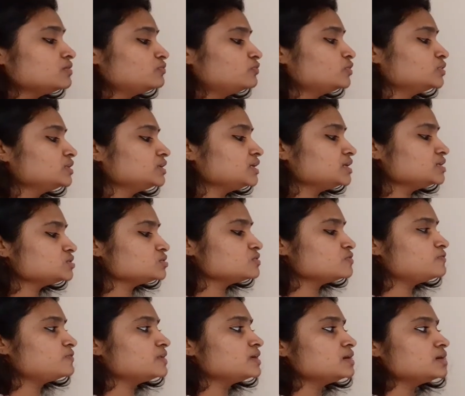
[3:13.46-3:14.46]
For the case
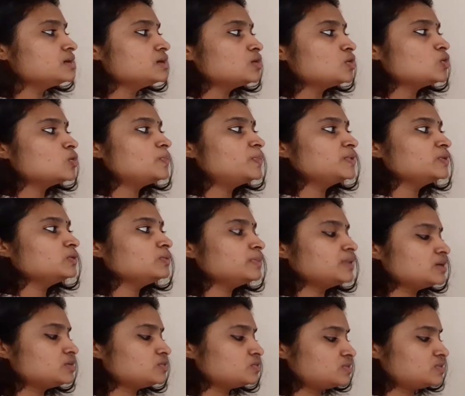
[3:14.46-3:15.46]
of a open loop
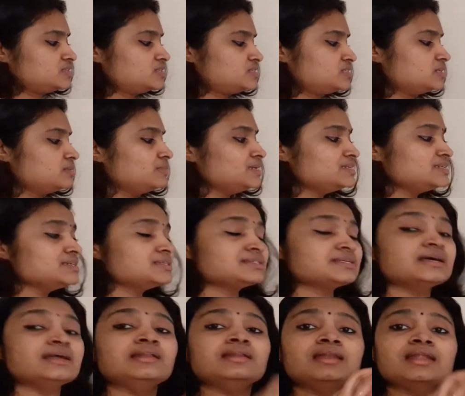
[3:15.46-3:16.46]
control system, it
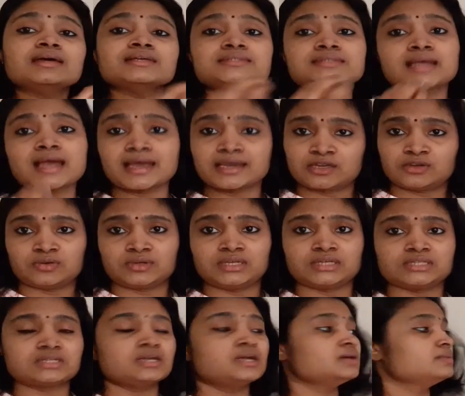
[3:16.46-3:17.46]
is less
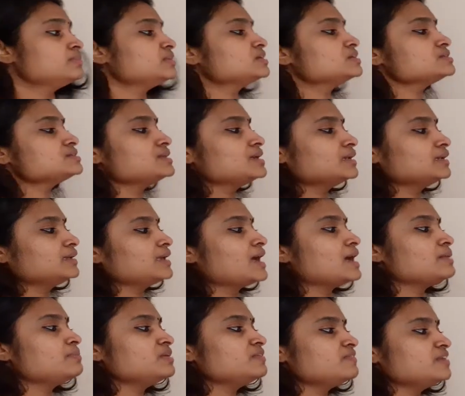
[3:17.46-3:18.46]
accurate because there
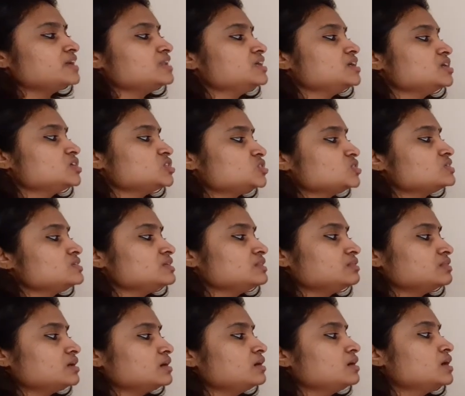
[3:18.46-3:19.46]
can be variation in
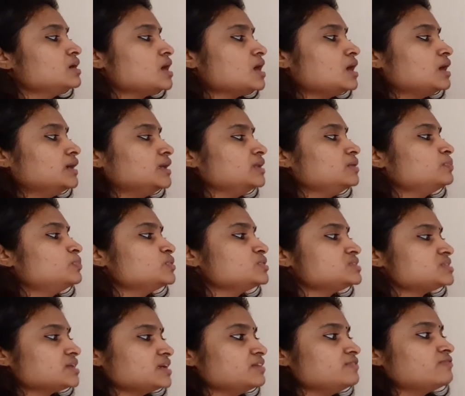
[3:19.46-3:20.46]
the input
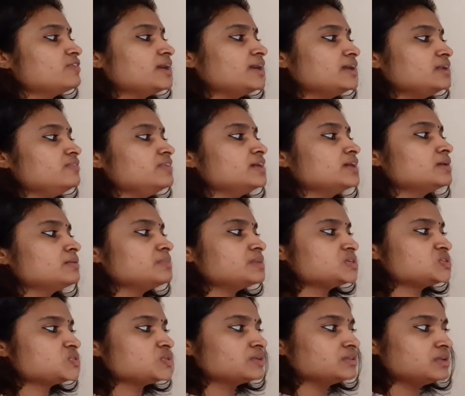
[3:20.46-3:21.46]
side while we are
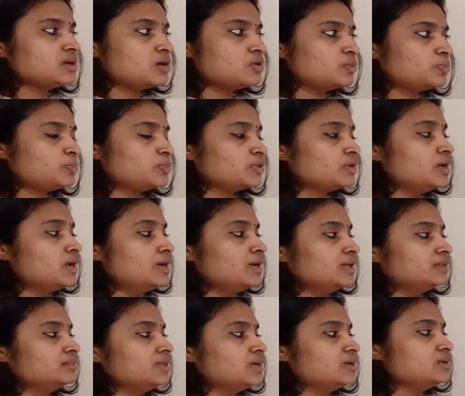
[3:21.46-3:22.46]
measuring the output
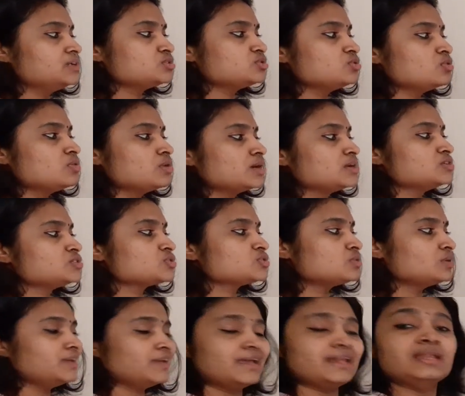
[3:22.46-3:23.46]
and there is no
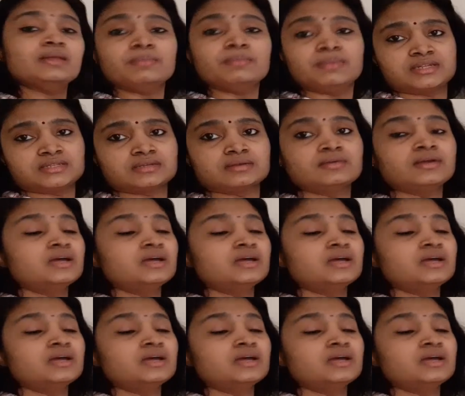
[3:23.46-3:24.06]
controlling element.